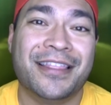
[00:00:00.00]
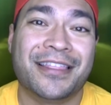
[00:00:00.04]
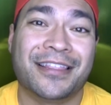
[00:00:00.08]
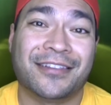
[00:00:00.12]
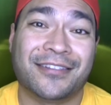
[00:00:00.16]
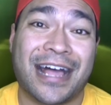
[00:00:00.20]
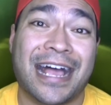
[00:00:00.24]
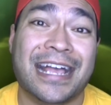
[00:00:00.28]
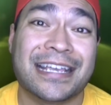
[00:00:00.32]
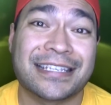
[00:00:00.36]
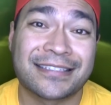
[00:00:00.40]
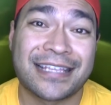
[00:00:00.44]
The
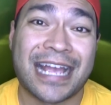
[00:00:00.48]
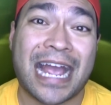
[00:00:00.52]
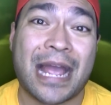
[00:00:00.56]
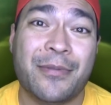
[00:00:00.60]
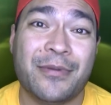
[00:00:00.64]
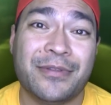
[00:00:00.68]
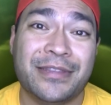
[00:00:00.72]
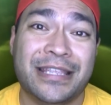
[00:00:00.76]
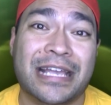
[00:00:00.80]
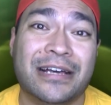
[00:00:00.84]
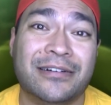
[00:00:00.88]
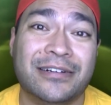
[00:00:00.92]
last
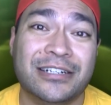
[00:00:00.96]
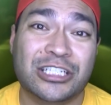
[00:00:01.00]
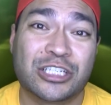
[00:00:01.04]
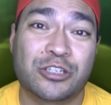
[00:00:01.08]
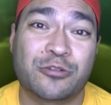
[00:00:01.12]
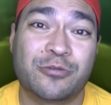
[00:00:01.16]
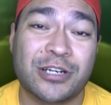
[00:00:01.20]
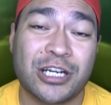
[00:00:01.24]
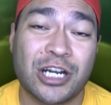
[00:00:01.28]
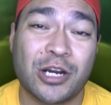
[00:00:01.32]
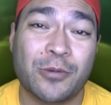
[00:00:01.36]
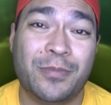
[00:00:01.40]
time the Deli
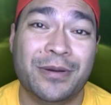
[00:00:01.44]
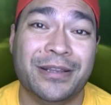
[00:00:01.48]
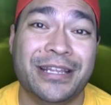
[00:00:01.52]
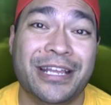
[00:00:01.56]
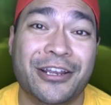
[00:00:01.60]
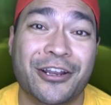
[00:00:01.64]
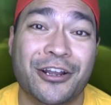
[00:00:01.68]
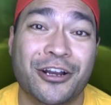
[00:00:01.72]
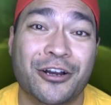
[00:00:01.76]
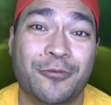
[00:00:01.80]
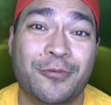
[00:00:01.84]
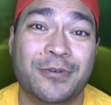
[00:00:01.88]
Trio
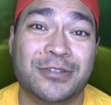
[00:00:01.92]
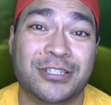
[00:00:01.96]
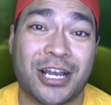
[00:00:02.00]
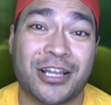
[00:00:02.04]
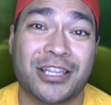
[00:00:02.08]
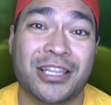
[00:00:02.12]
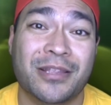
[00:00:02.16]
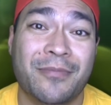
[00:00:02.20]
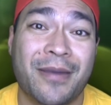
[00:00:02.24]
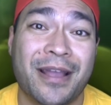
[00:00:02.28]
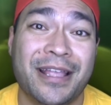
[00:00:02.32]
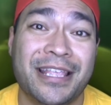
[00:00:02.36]
Panito was
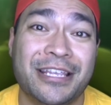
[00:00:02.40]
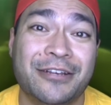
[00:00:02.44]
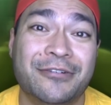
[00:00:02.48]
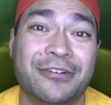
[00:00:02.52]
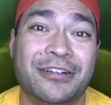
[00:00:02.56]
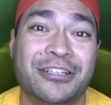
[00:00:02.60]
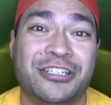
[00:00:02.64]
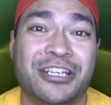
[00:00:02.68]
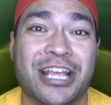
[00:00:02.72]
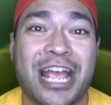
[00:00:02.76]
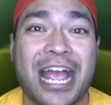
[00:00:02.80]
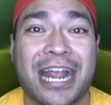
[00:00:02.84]
on the menu
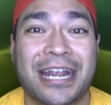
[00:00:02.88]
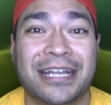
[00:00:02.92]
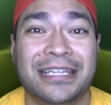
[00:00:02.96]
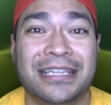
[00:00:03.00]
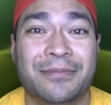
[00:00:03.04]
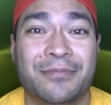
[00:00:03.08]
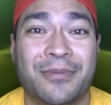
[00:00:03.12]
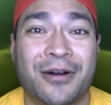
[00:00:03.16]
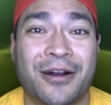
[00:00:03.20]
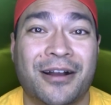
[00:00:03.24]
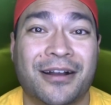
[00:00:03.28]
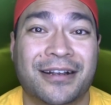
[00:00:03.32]
at Jack in
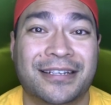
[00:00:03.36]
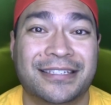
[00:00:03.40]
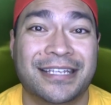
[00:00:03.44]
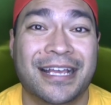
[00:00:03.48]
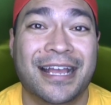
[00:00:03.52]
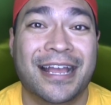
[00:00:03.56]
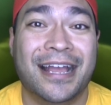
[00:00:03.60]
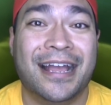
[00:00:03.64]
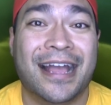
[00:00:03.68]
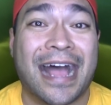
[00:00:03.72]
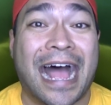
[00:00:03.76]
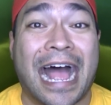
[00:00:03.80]
the Box,
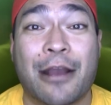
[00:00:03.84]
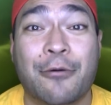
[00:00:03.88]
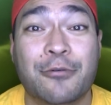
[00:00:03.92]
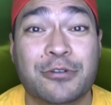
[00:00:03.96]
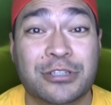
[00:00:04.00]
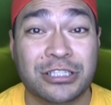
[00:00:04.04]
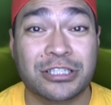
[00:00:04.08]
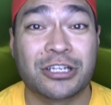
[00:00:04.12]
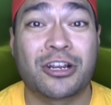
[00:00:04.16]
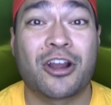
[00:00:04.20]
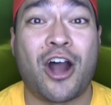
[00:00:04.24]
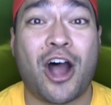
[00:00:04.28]
I
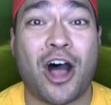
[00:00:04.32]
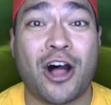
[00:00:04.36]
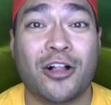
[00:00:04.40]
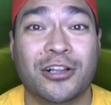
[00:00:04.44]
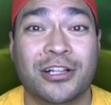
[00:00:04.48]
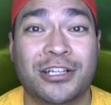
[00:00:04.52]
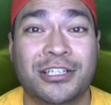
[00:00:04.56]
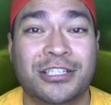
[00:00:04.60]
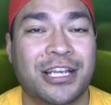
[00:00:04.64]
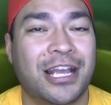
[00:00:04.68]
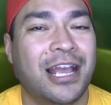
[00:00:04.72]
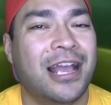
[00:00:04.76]
was in
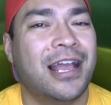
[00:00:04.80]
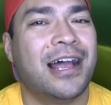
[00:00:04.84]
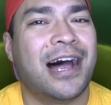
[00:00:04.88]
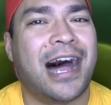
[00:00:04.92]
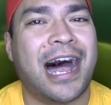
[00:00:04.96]
college.